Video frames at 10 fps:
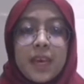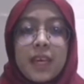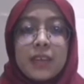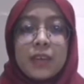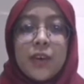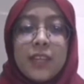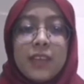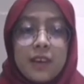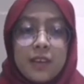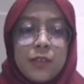
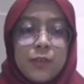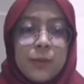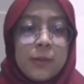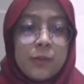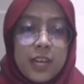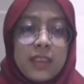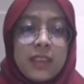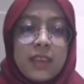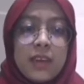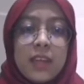Going down group 1,
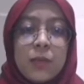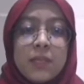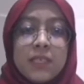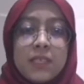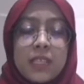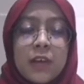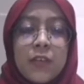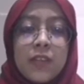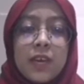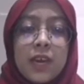the atomic size
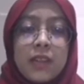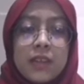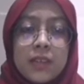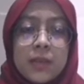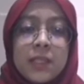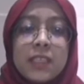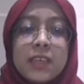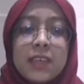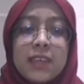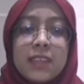of the atoms,
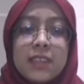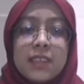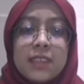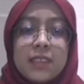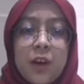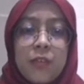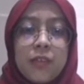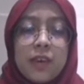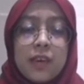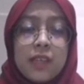the densities of
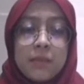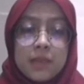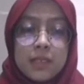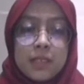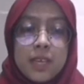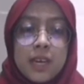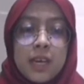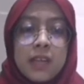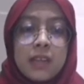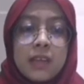the elements,
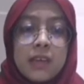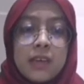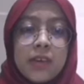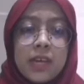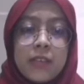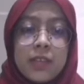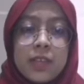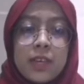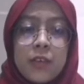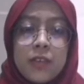the
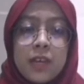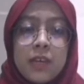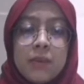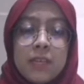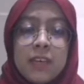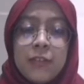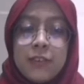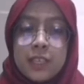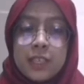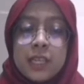reactivity of the element
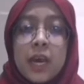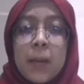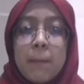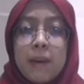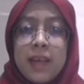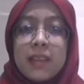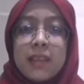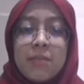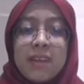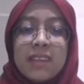increase, but
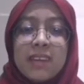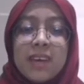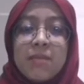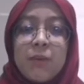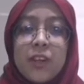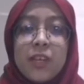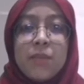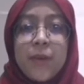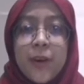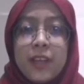the melting and boiling point